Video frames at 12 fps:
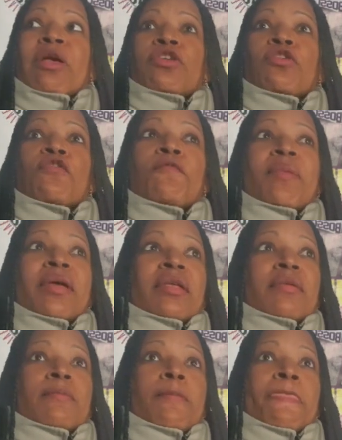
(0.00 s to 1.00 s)
You've
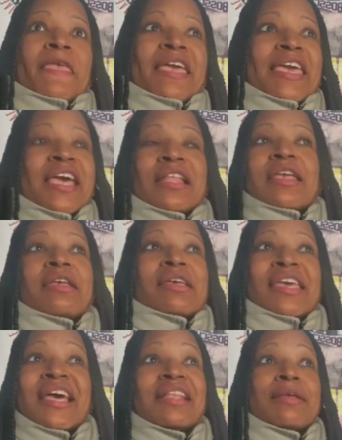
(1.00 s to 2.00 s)
been
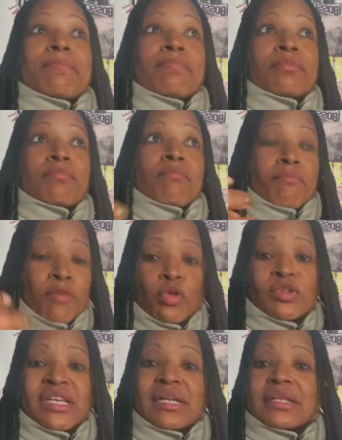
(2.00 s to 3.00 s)
killing
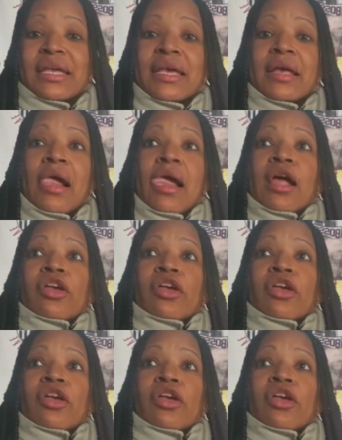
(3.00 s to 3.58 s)
musically.